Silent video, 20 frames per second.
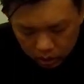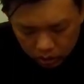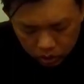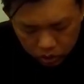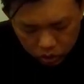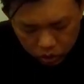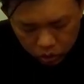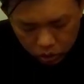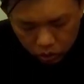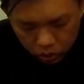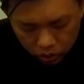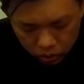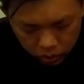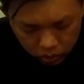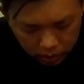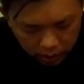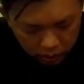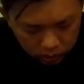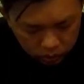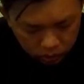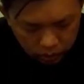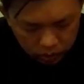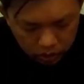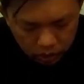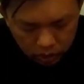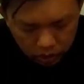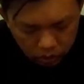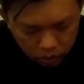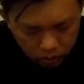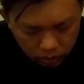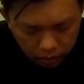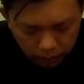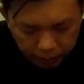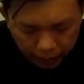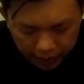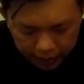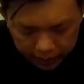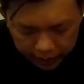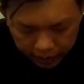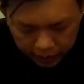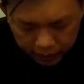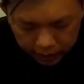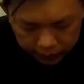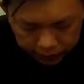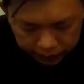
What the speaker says: show you how to actually do the packing